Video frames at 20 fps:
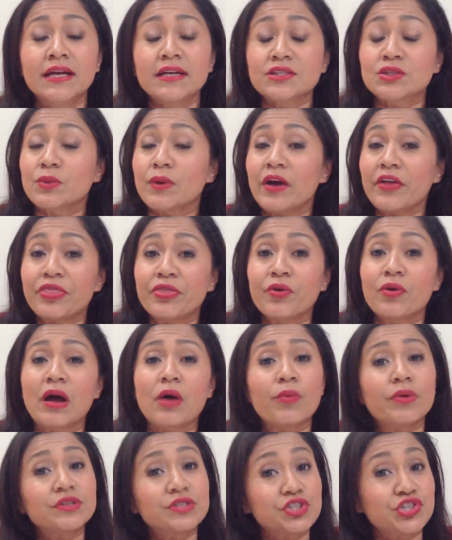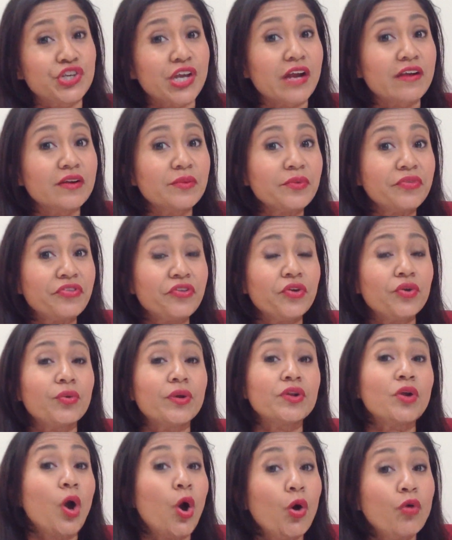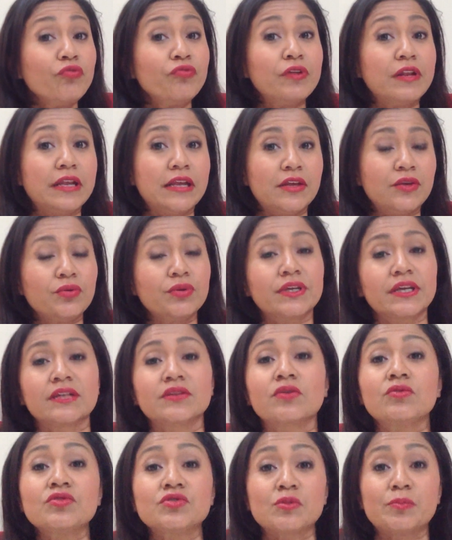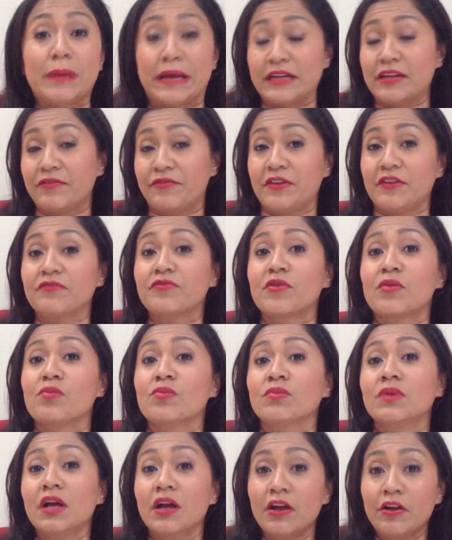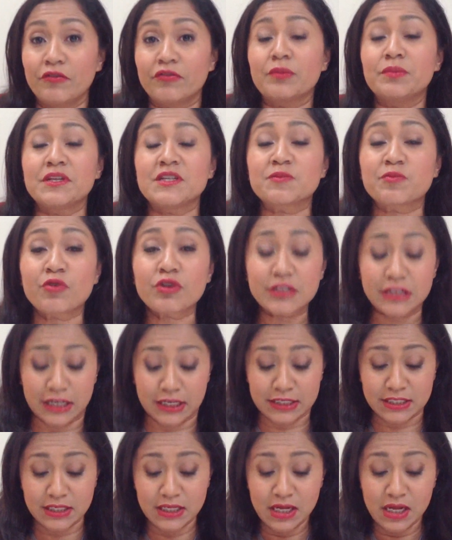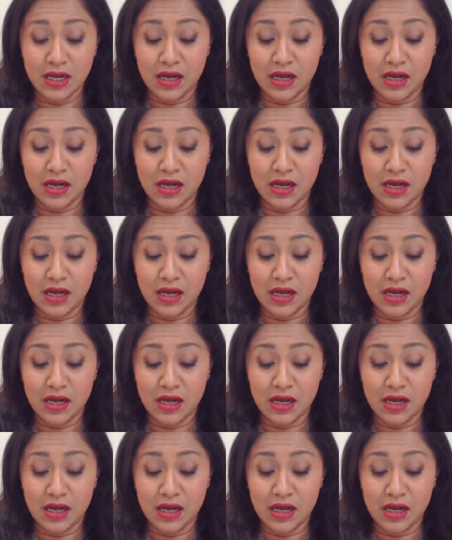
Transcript: So I thought I want to share it with you and hopefully you can also benefit from this product.